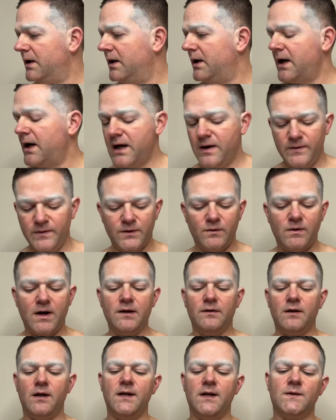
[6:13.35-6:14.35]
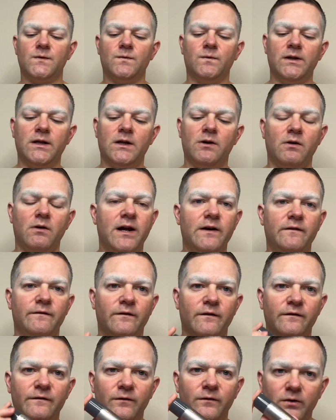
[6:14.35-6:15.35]
But the Krylon is really great
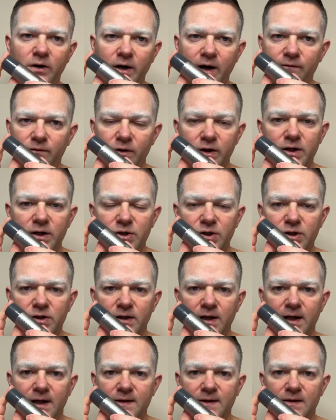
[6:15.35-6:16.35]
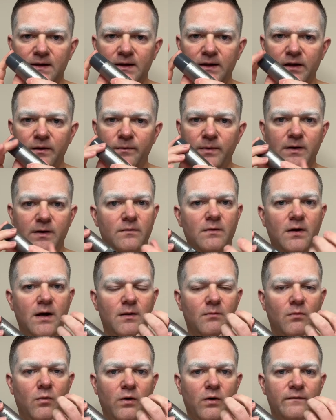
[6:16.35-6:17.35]
for full coverage, and it's a little bit
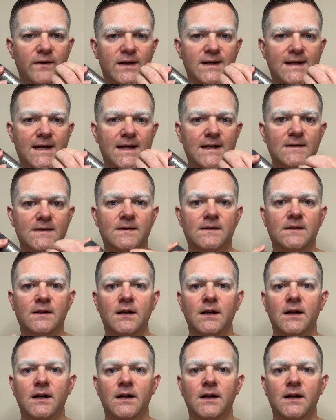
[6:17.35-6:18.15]
more of a dense,